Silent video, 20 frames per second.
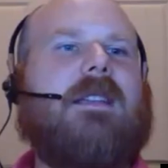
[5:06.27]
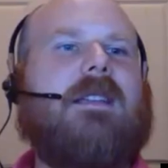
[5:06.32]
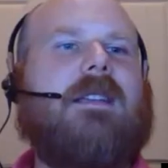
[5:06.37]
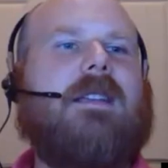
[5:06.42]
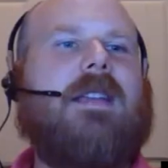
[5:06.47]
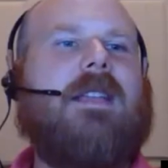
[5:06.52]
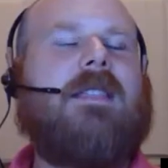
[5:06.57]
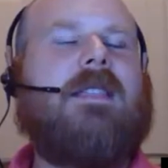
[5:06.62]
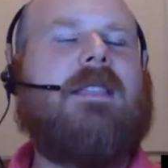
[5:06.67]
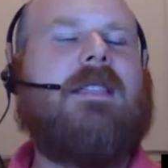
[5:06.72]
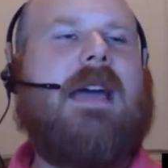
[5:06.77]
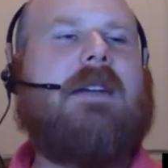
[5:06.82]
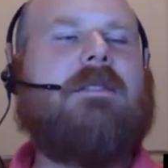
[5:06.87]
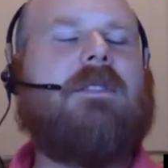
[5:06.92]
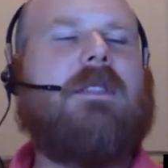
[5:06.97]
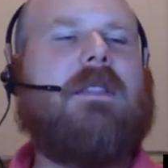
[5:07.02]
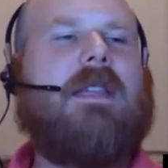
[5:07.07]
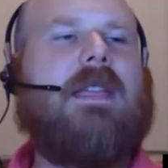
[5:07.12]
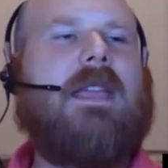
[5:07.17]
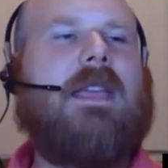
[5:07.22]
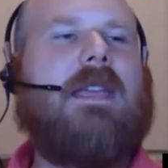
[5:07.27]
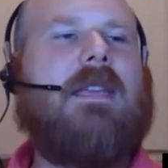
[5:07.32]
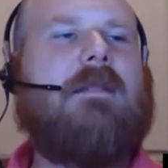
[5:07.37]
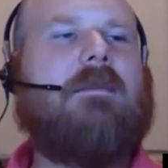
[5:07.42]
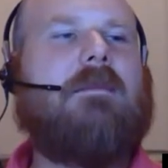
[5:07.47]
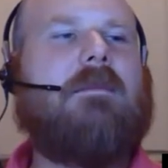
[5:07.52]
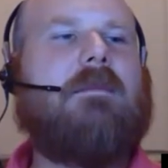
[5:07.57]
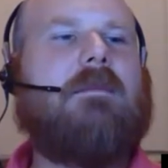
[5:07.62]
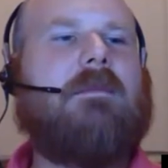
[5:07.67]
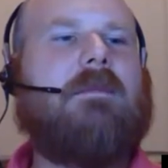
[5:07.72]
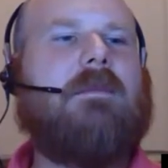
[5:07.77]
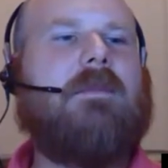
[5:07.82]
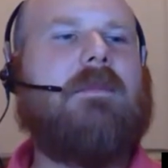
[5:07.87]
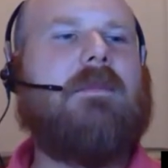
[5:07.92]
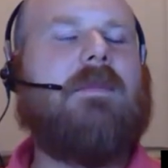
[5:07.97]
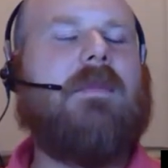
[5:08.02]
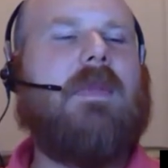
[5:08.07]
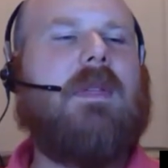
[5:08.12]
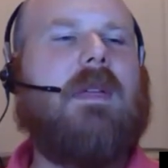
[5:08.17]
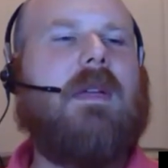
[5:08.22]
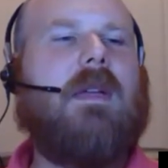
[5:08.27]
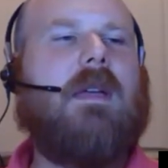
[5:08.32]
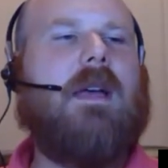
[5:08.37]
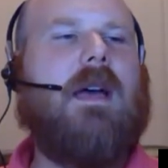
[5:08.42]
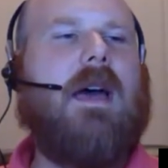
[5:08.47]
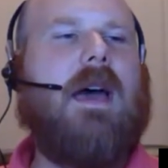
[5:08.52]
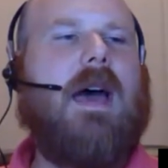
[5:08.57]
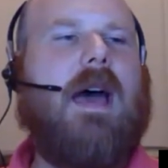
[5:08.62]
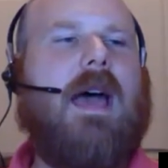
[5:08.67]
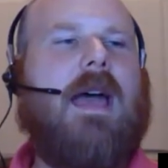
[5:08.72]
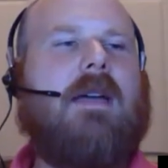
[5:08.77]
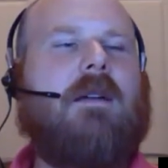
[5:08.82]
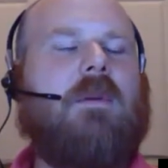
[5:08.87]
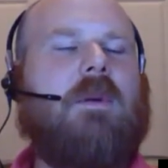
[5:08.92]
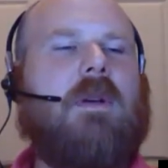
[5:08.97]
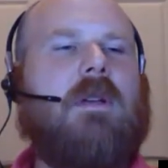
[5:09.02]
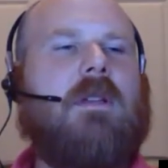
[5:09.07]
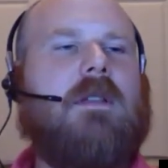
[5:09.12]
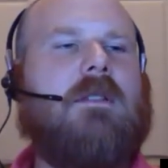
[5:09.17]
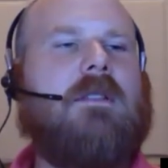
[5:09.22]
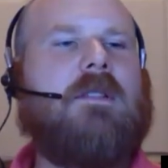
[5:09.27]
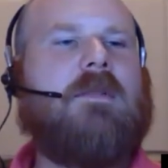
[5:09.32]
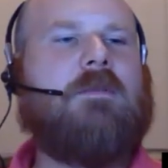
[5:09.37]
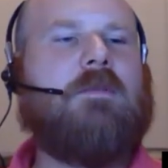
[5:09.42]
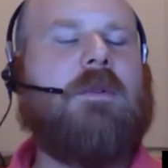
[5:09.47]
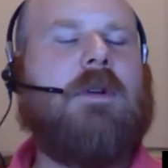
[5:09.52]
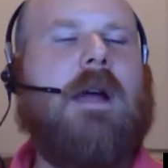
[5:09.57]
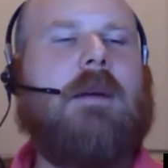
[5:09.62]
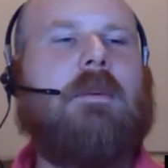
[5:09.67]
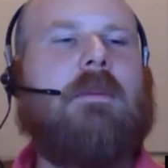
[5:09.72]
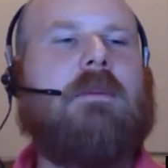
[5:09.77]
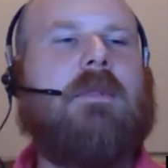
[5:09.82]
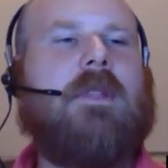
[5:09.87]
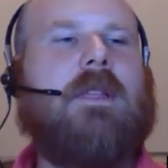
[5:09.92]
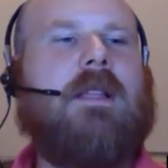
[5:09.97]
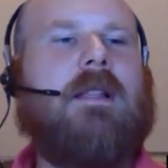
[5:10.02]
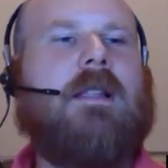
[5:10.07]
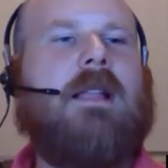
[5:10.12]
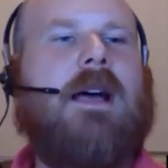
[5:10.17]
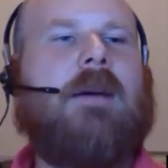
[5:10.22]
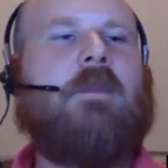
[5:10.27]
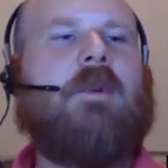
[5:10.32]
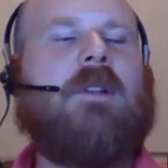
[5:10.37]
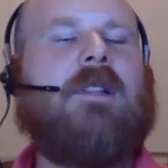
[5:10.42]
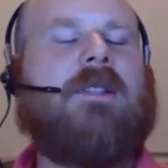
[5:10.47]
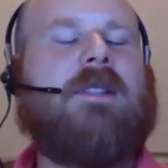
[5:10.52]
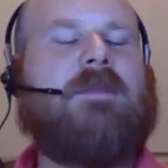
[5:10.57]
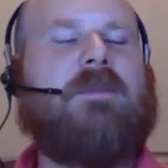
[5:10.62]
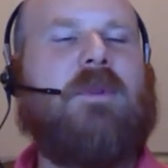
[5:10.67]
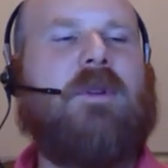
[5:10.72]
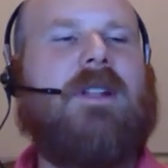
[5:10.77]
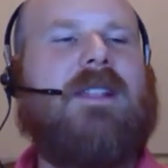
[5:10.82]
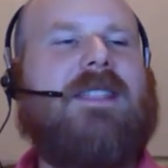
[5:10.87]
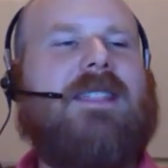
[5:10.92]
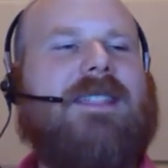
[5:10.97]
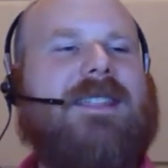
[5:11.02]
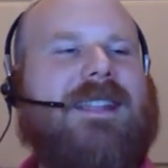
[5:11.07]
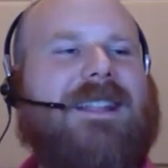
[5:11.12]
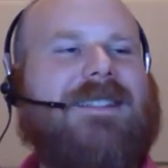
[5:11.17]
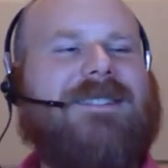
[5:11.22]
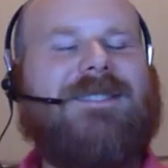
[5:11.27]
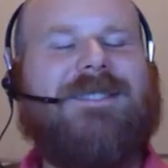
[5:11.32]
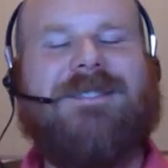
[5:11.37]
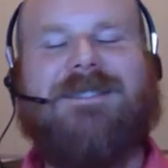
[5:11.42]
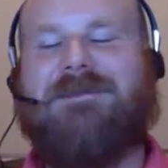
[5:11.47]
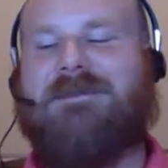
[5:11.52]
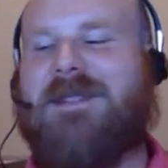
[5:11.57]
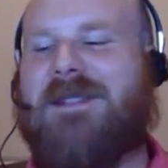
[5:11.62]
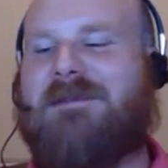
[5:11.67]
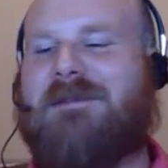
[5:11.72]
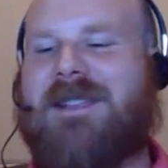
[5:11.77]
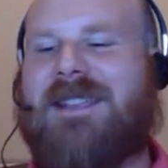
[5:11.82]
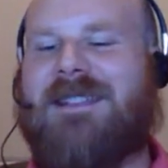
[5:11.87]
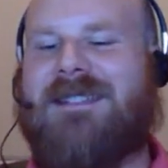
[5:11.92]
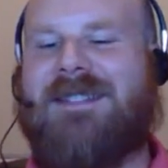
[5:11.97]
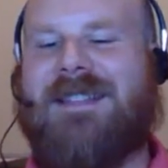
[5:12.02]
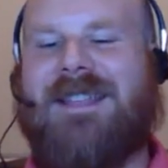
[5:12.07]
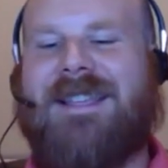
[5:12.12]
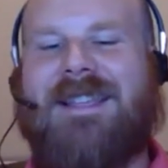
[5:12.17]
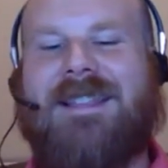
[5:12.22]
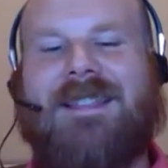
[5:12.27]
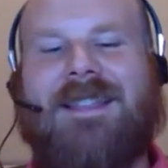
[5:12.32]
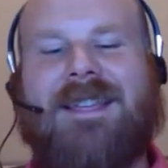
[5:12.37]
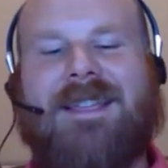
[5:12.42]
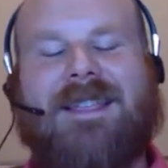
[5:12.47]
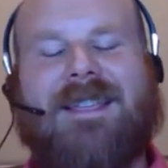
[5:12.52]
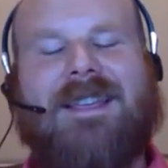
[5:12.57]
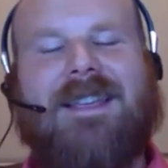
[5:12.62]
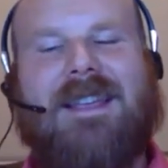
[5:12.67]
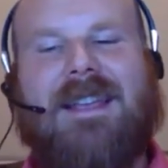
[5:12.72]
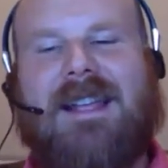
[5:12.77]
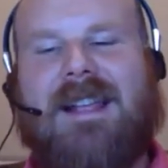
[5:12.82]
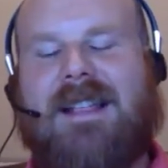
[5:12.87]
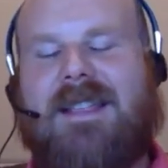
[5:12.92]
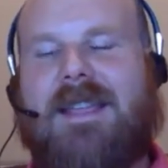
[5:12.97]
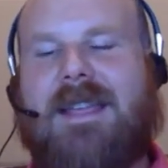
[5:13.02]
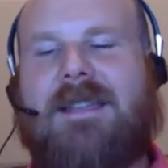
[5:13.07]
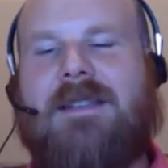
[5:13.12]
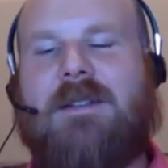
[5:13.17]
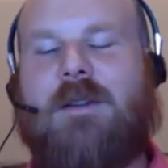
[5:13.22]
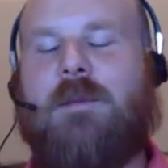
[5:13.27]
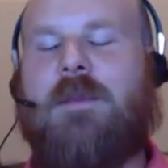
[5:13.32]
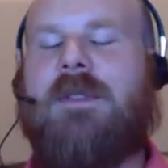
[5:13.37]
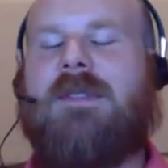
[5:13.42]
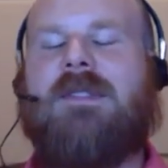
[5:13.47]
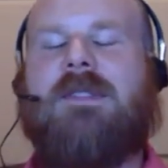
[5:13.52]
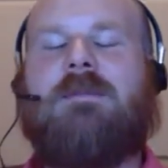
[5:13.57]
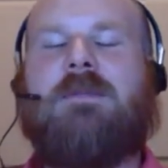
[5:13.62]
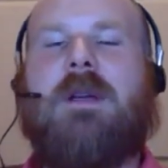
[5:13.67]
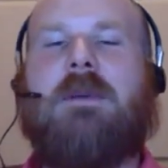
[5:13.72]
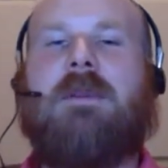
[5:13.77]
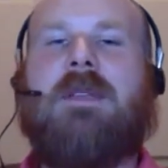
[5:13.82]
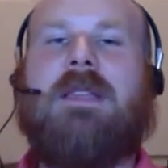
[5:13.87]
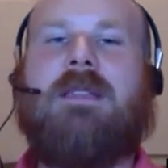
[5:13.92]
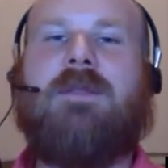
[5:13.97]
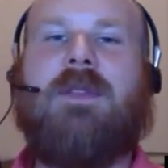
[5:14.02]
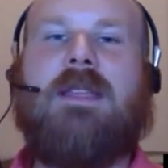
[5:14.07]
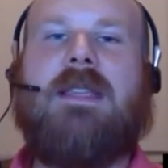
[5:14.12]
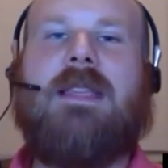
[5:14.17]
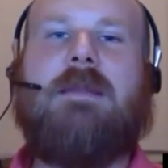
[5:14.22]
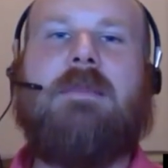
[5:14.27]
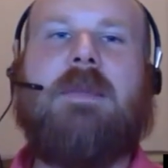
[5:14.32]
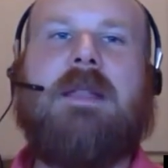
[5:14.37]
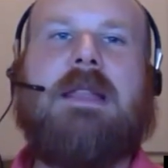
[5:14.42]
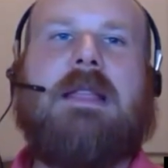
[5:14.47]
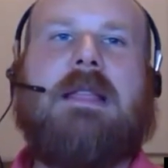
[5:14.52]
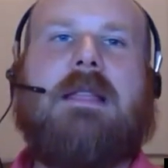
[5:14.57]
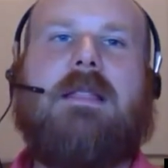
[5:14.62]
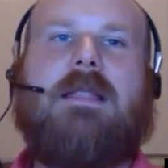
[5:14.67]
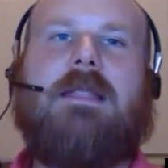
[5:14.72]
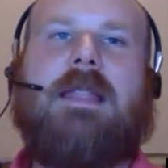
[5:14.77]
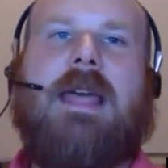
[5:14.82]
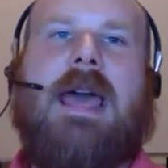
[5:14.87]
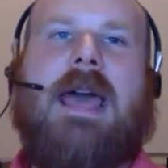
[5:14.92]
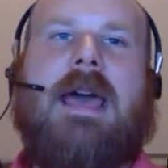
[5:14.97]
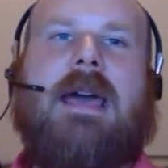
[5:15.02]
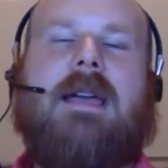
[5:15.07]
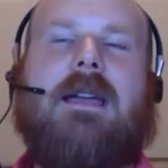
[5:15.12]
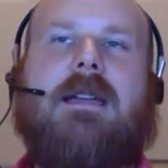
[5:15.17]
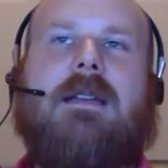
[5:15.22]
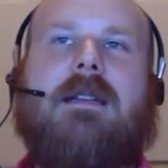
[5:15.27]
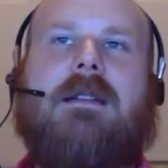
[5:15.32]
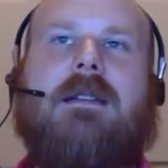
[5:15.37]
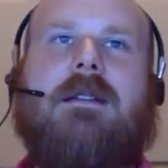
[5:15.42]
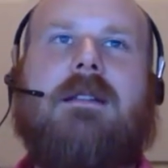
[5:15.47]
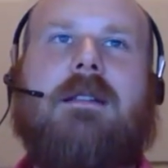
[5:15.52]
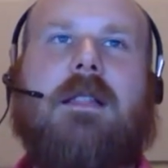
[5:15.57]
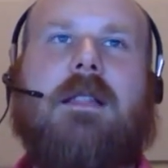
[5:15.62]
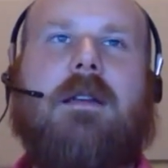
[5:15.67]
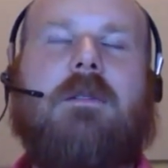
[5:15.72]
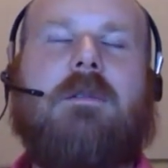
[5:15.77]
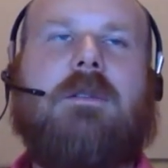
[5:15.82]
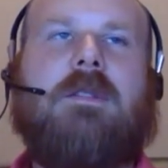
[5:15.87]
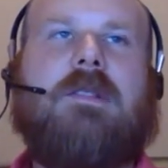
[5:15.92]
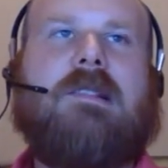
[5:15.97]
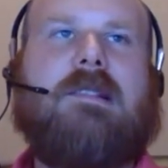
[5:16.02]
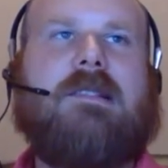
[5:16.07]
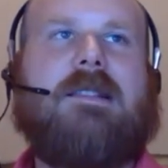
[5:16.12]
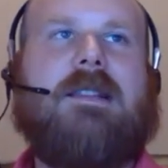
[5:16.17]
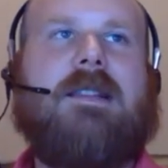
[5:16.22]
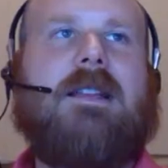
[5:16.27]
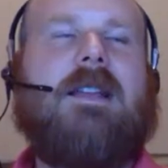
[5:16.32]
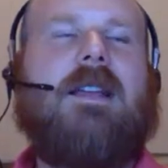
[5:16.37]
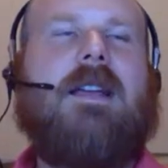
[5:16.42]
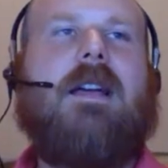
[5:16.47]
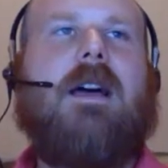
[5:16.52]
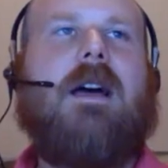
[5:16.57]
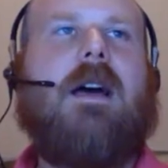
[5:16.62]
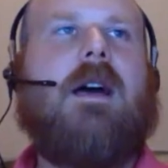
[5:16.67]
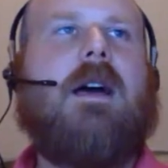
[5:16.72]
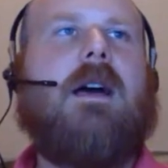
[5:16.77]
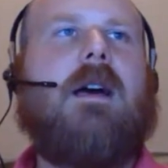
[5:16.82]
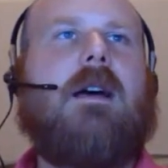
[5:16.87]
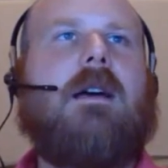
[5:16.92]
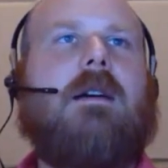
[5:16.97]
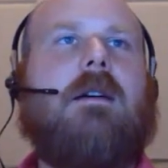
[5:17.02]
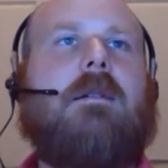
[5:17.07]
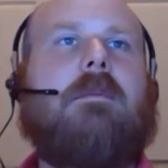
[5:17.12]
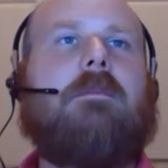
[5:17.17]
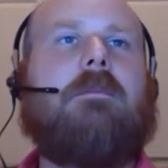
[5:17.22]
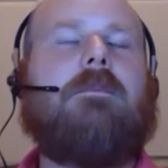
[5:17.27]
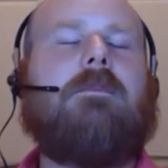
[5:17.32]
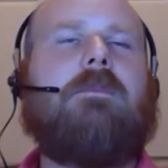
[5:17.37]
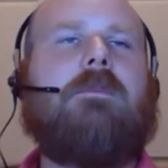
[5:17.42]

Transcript: then after the game, I was probably a lot more disappointed than I should have been because, again, like they had no business probably even keeping it that close. And